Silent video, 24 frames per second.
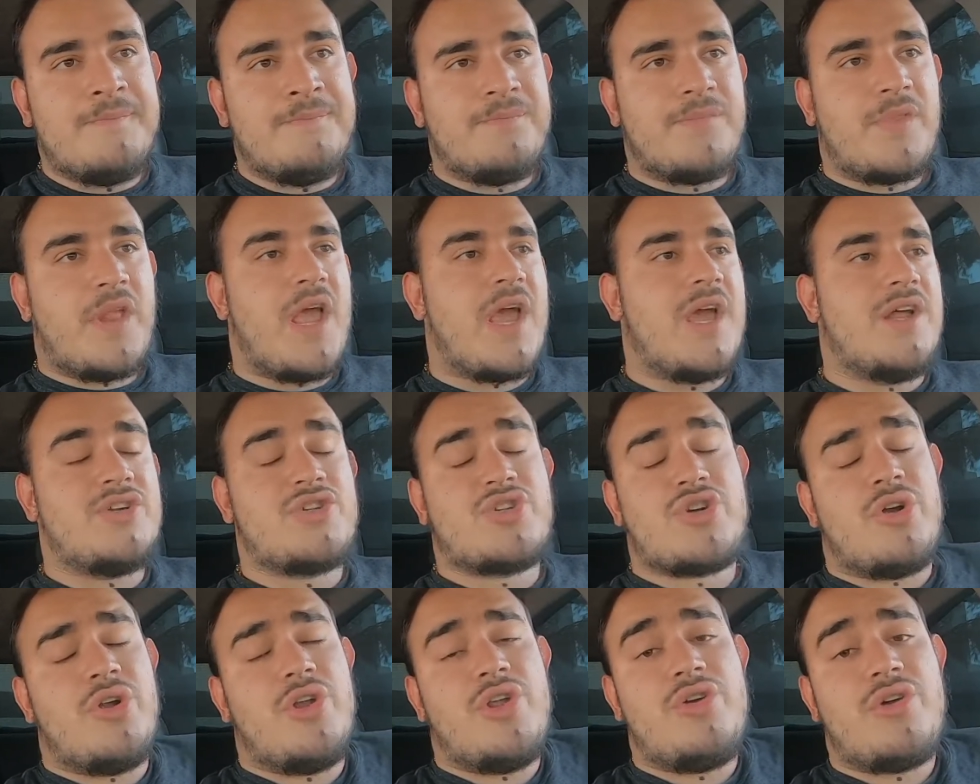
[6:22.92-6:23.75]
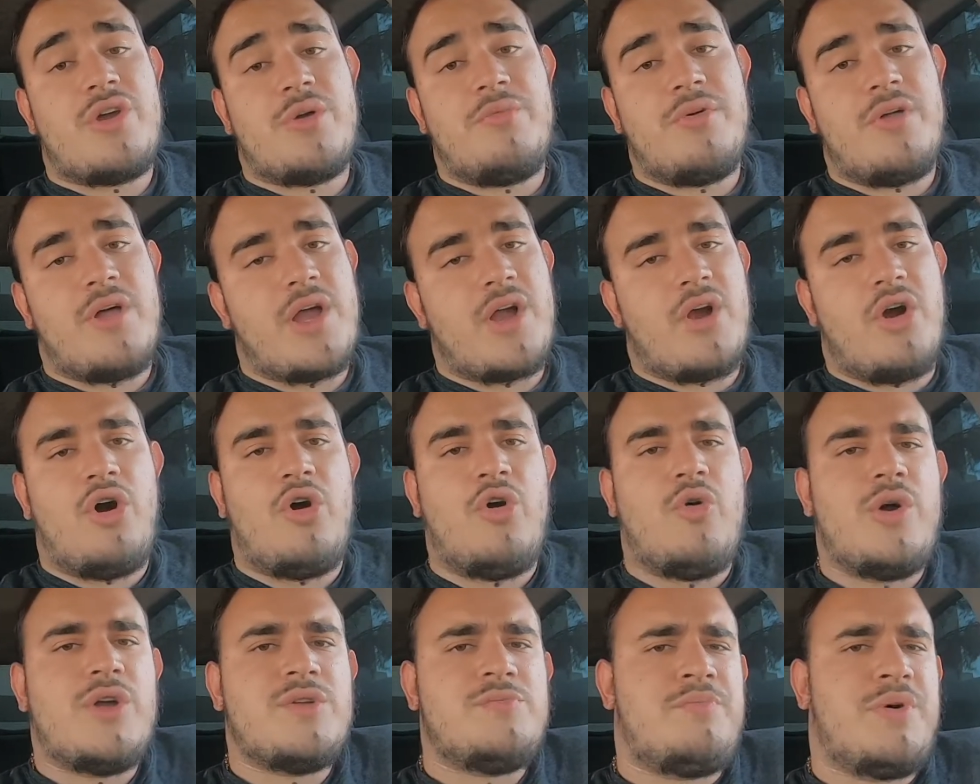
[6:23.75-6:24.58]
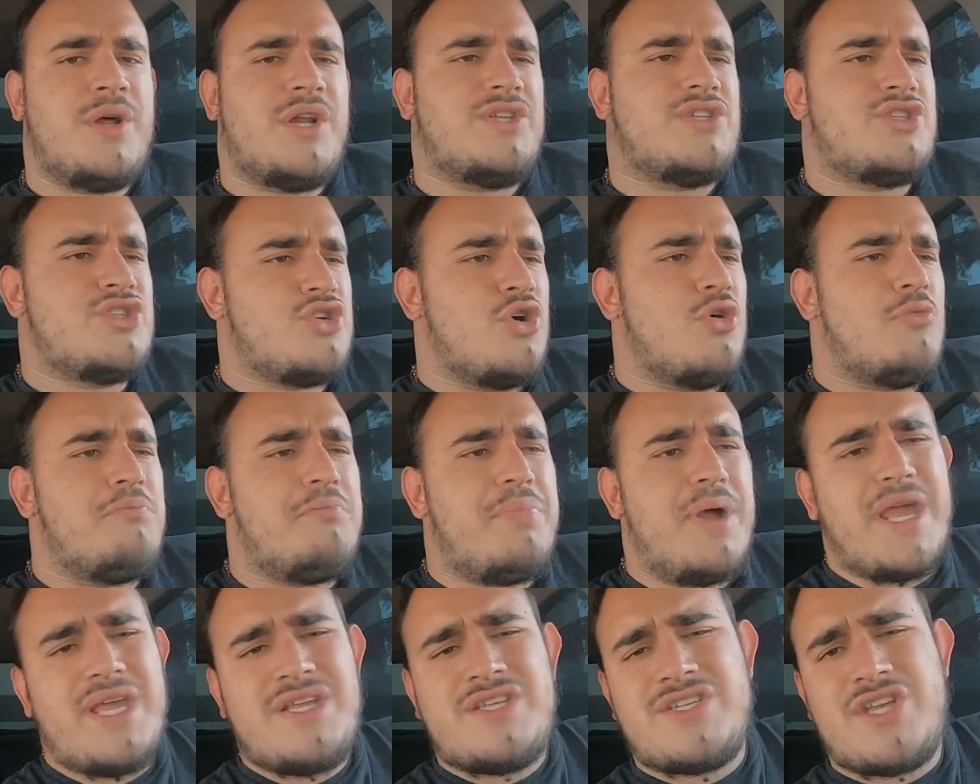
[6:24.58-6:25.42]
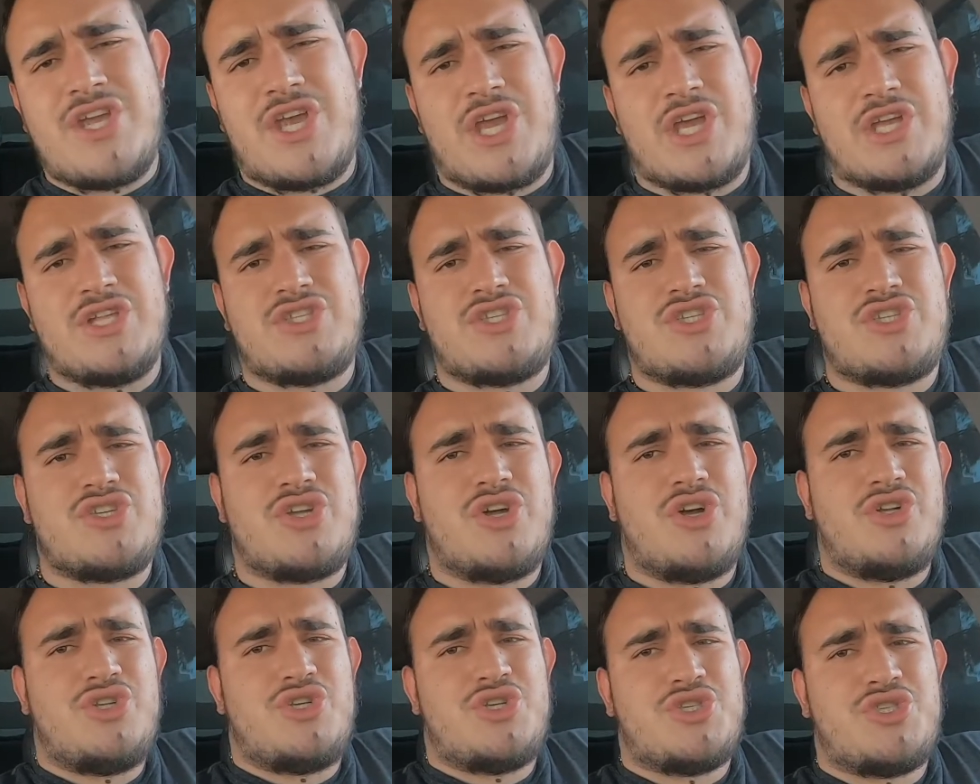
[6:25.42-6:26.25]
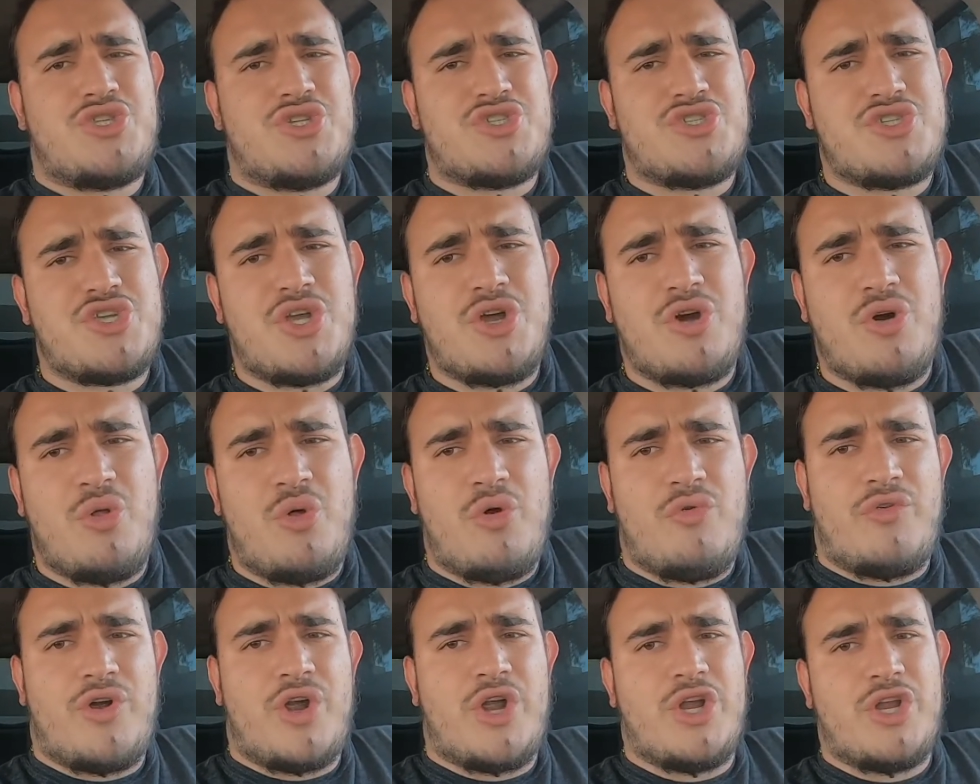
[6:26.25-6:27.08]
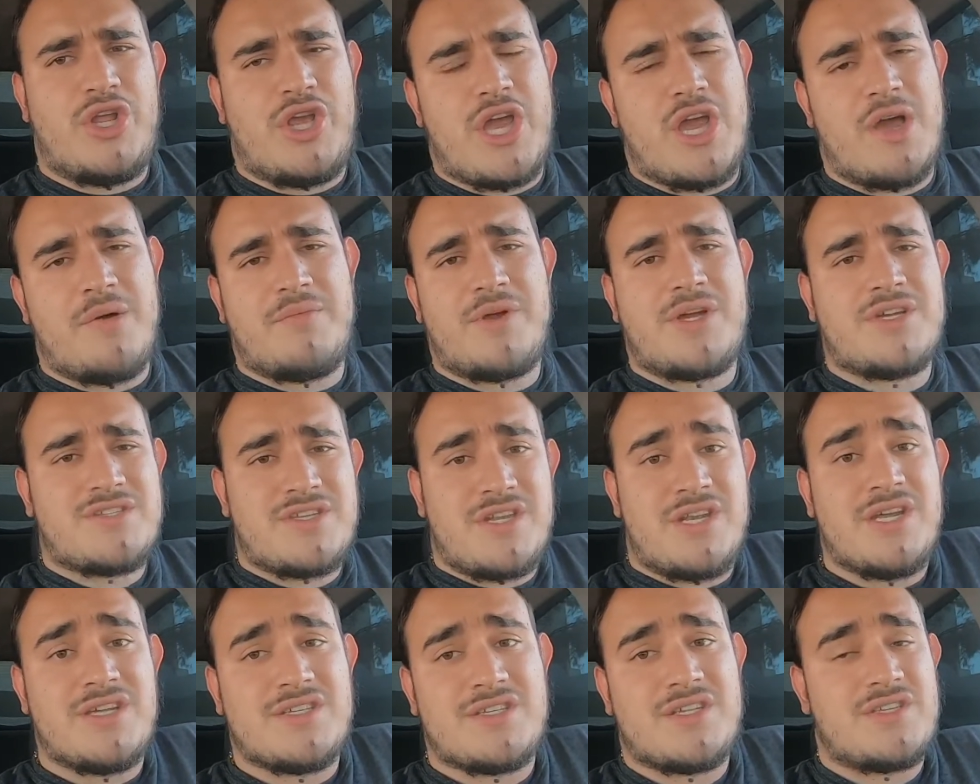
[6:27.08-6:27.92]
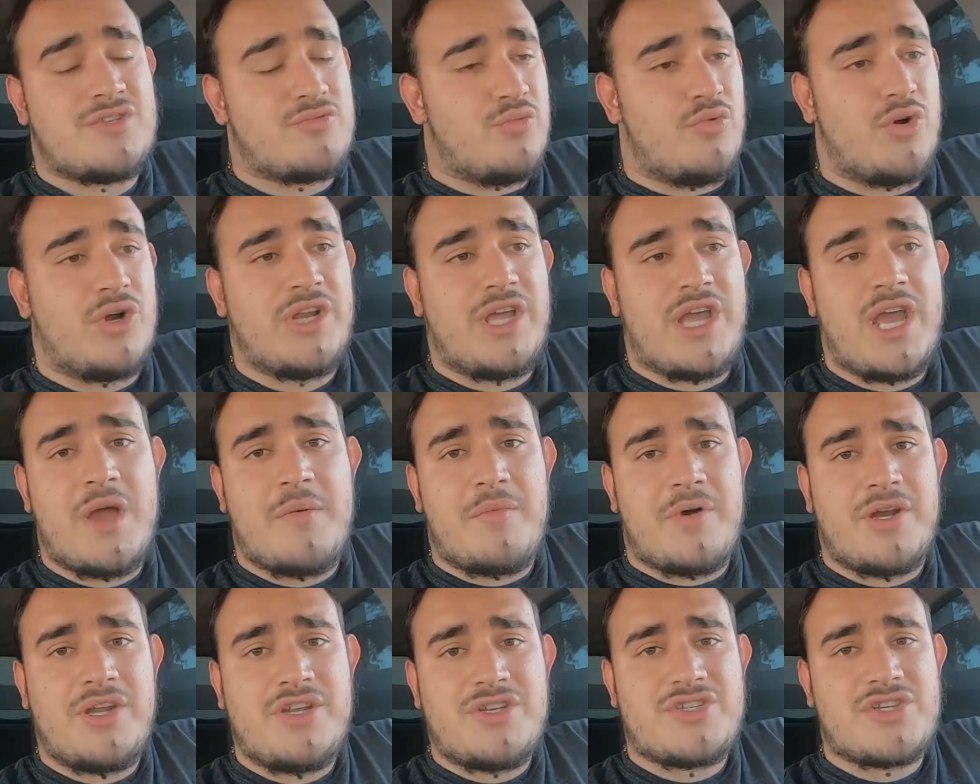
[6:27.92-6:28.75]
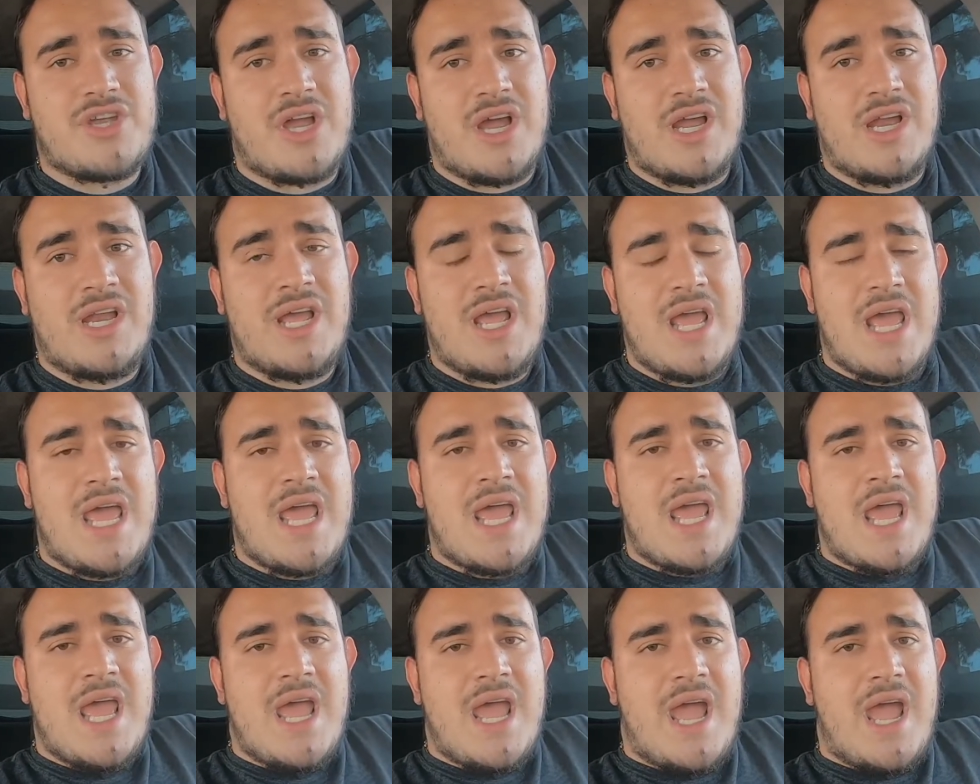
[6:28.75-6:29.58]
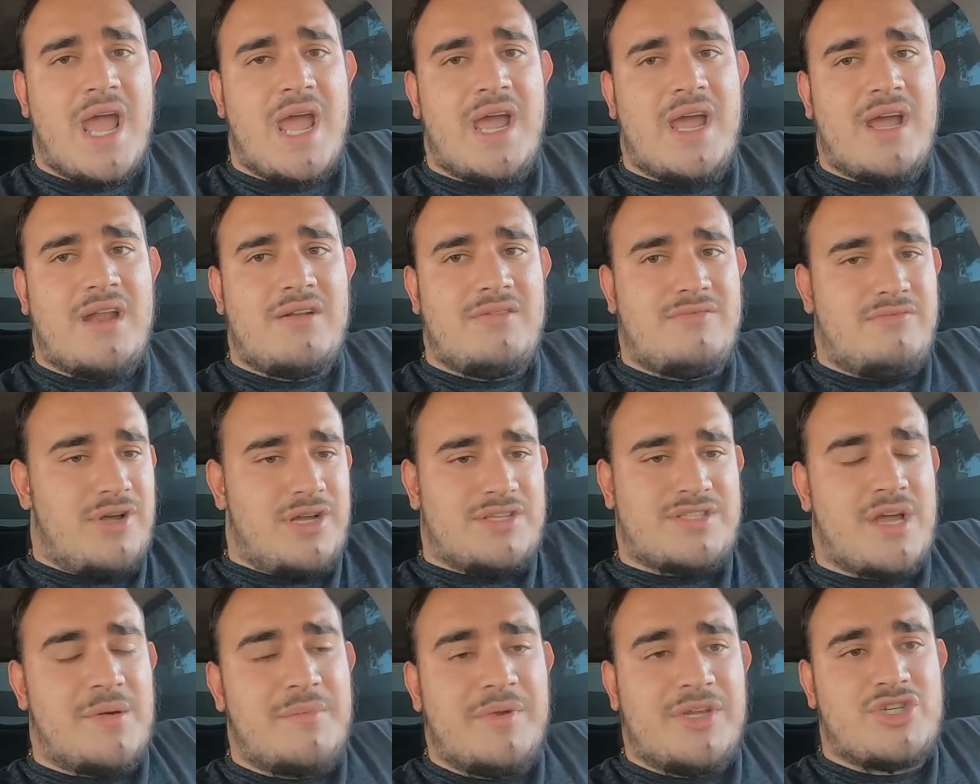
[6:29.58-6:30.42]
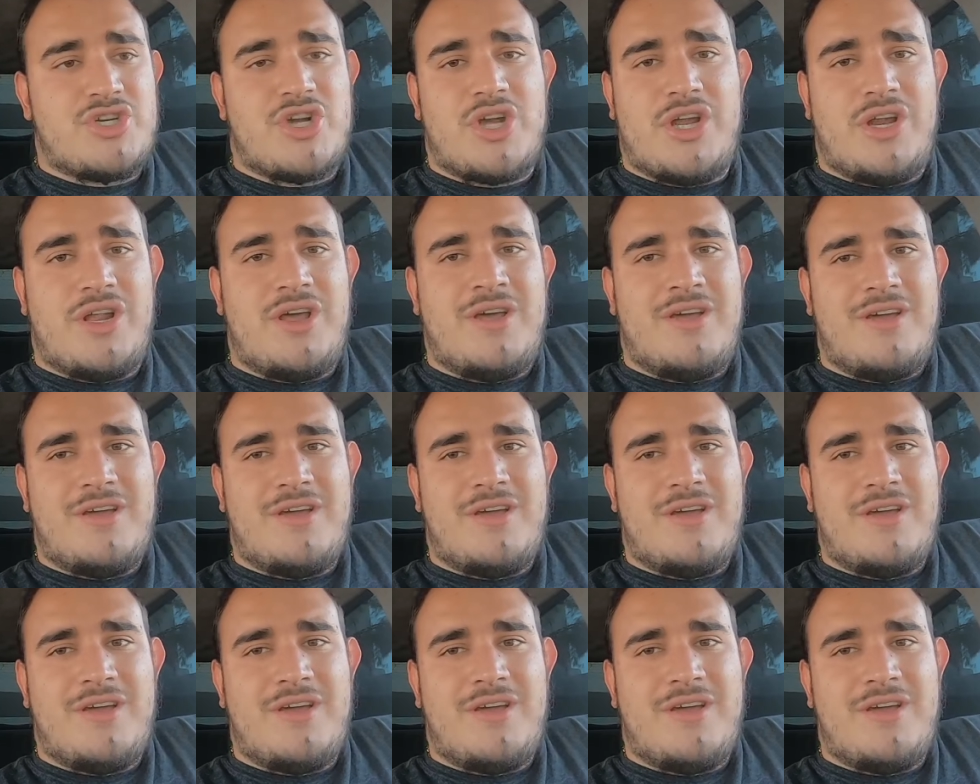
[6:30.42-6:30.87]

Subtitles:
And sure, you could be like, oh, but it's so basic. It's just a single overhead cam, because it is. It's one cam on each side and a timing chain.